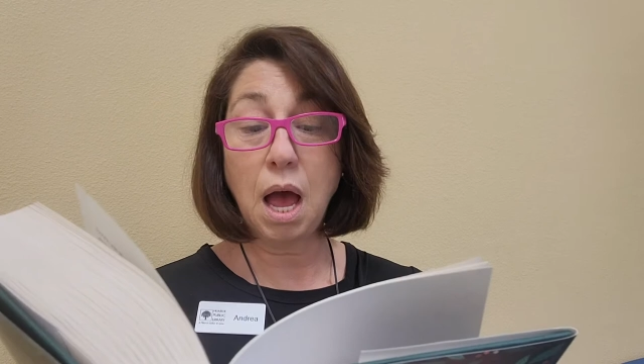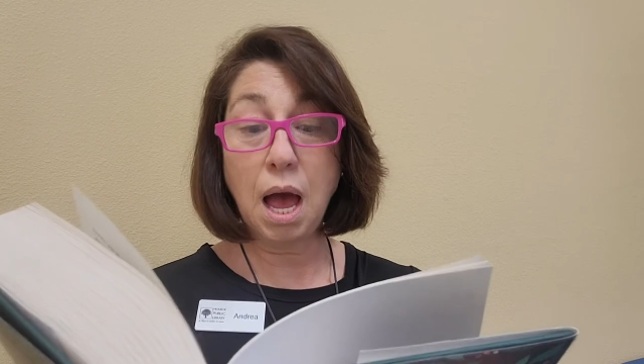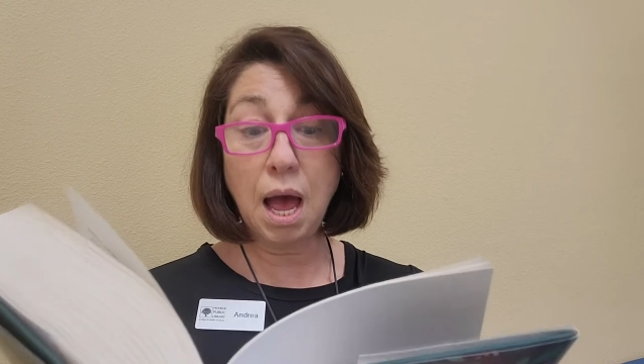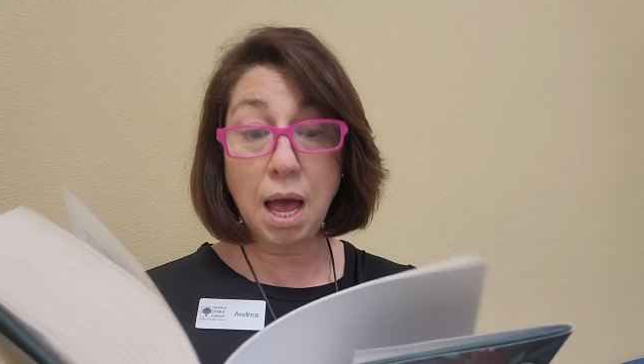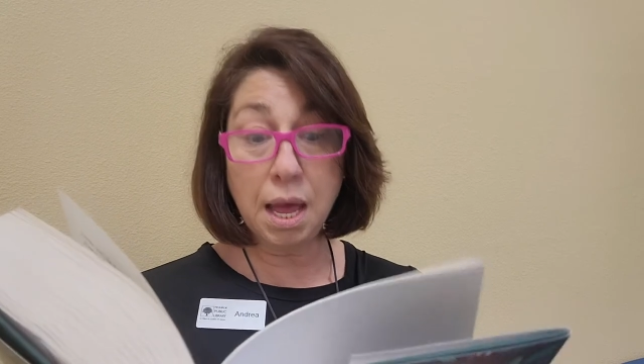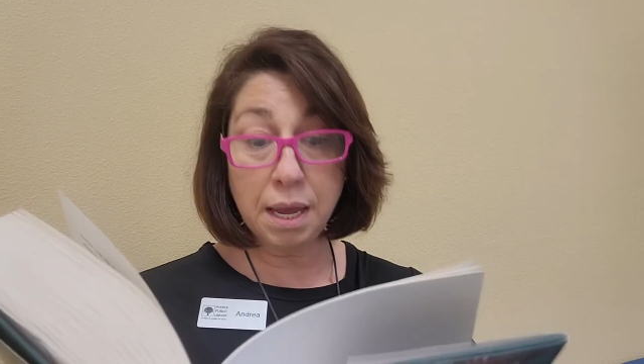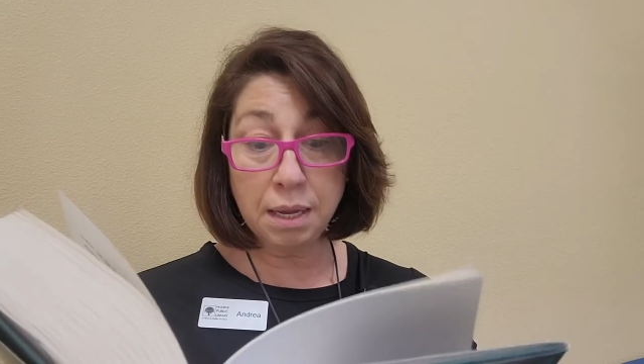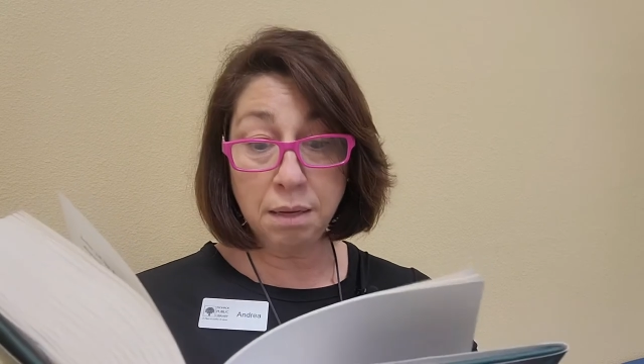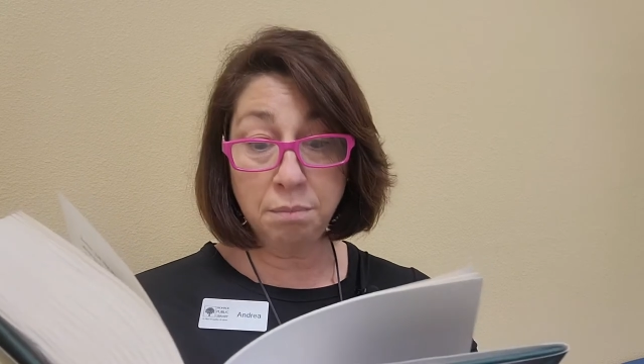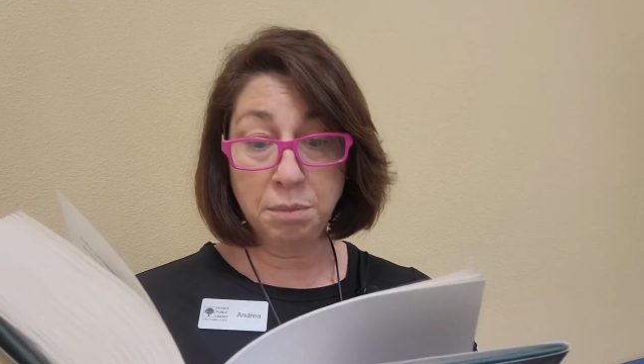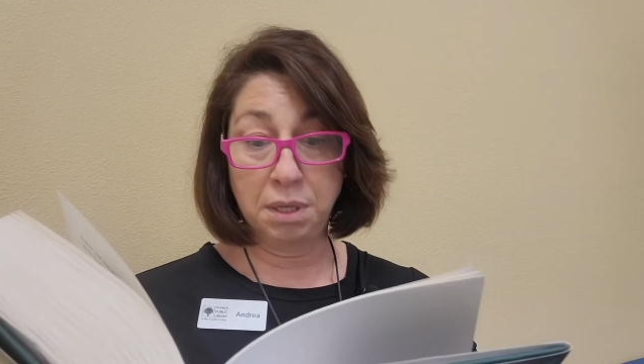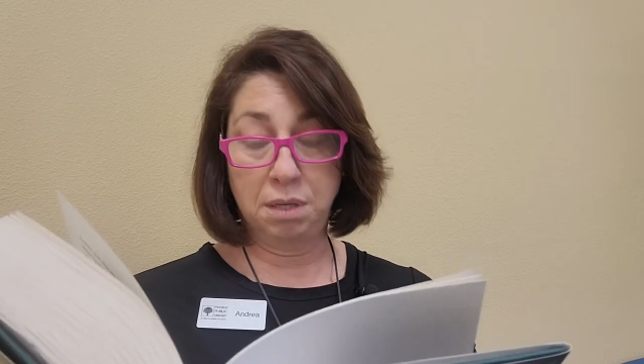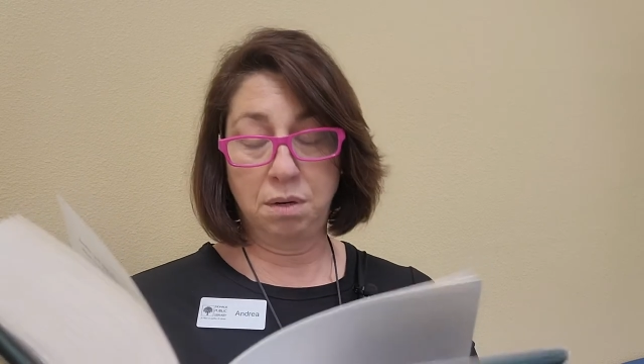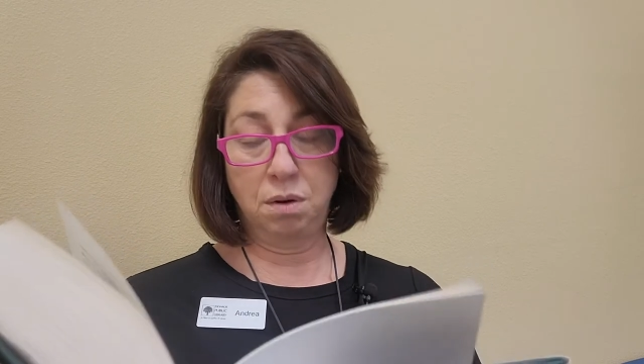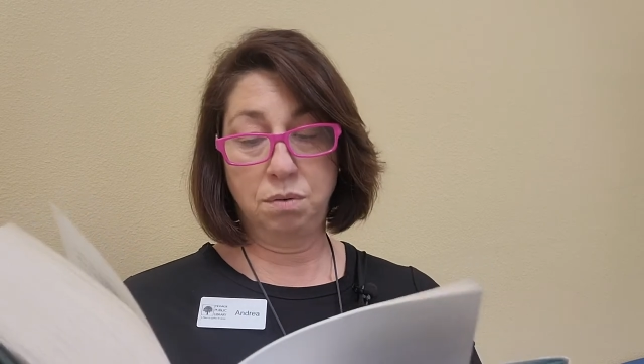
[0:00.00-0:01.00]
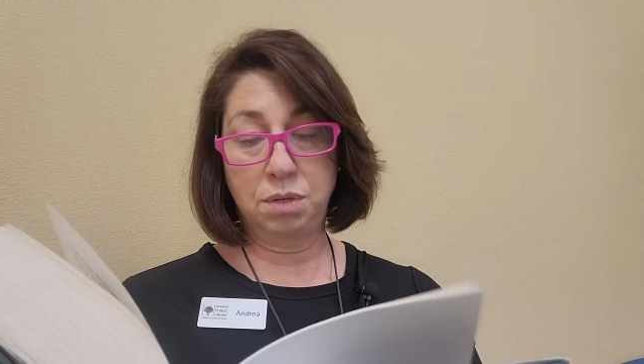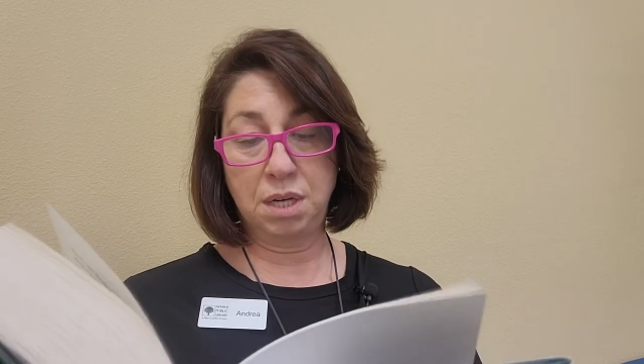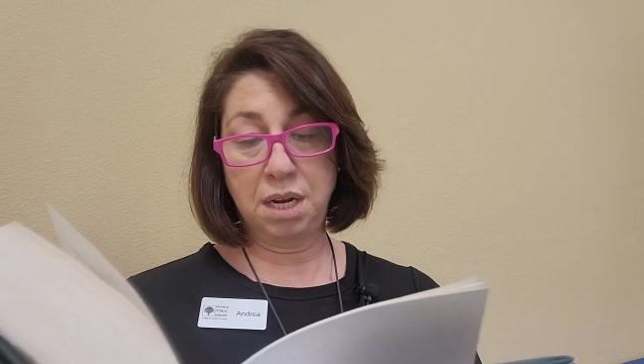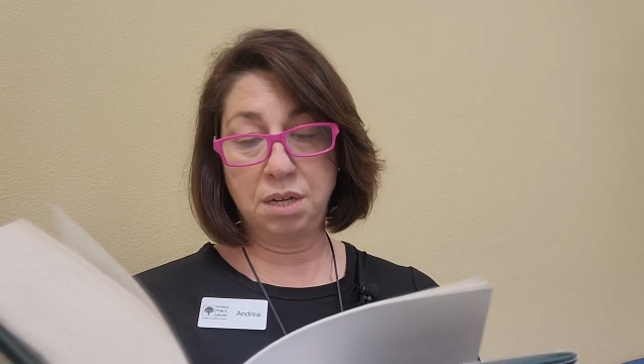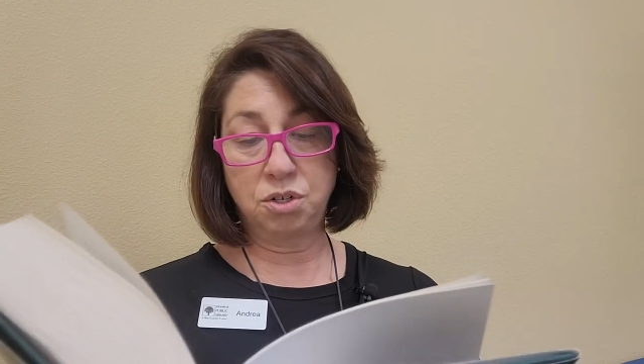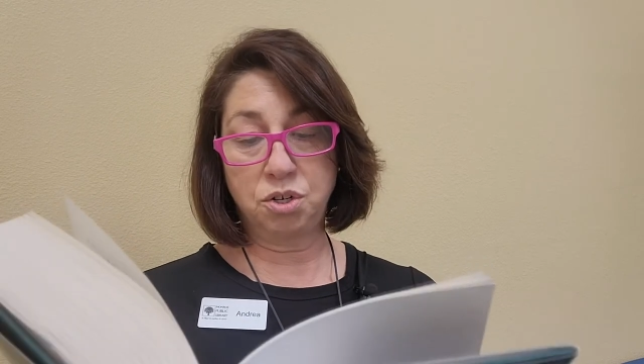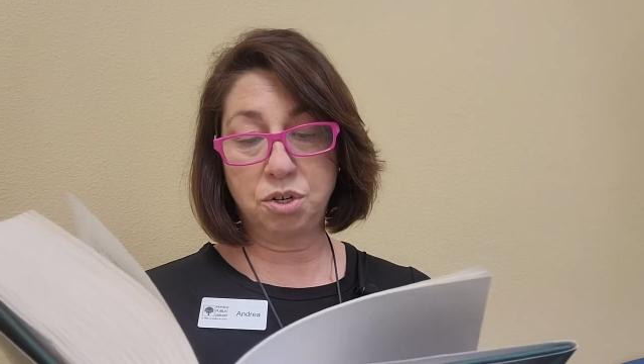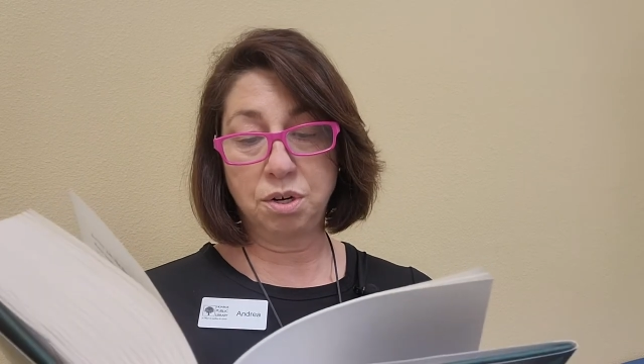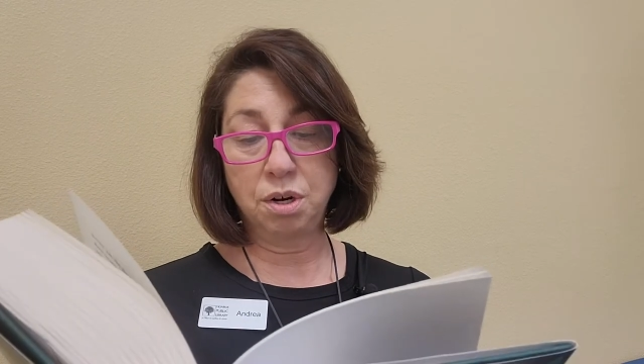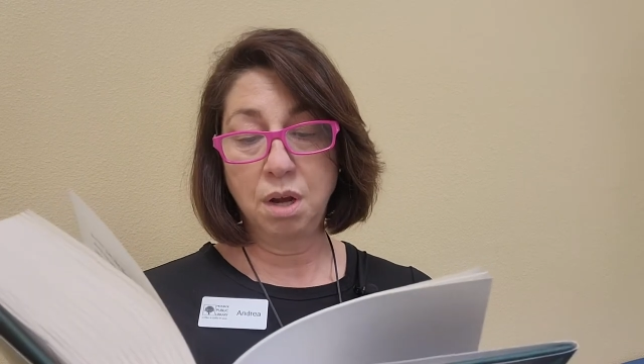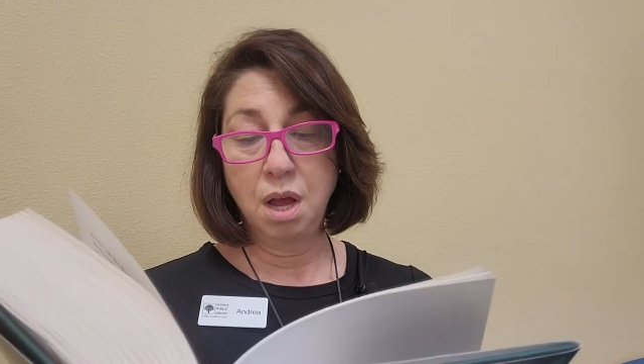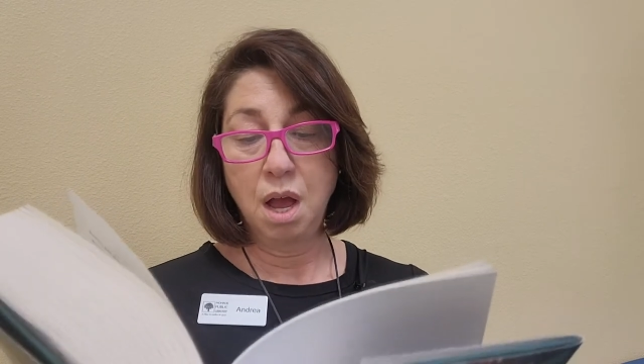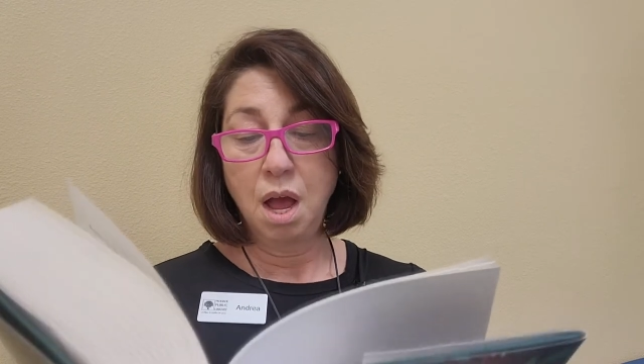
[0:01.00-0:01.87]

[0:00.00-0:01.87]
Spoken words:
I'm in no danger.